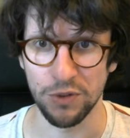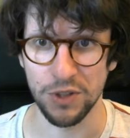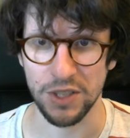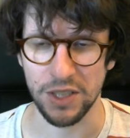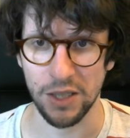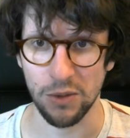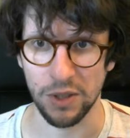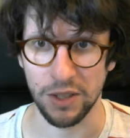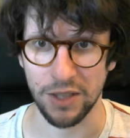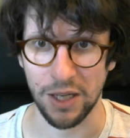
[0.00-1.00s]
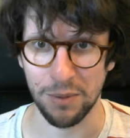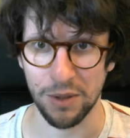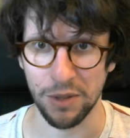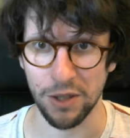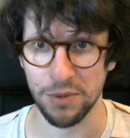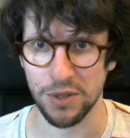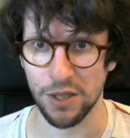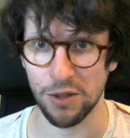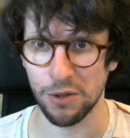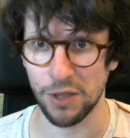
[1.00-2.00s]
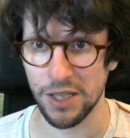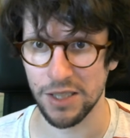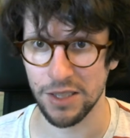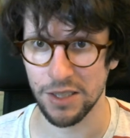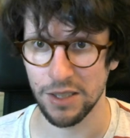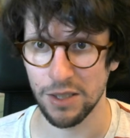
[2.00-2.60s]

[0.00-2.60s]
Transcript: the snake when the timer becomes 0 or less,